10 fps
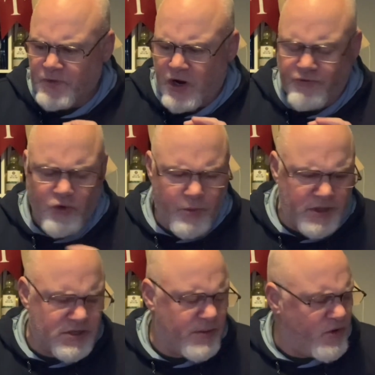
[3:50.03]
aroma that's
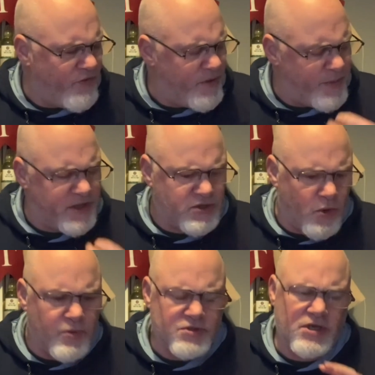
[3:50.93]
coming off it, but it's
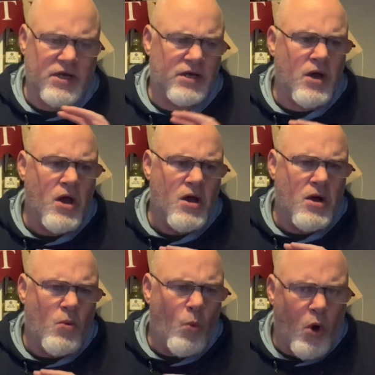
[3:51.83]
almost like
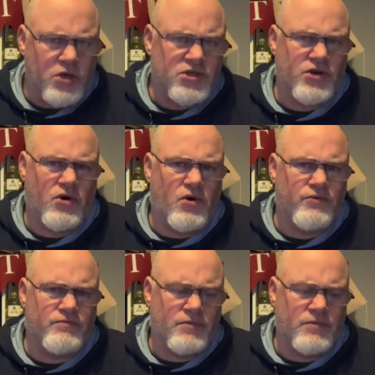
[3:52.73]
water on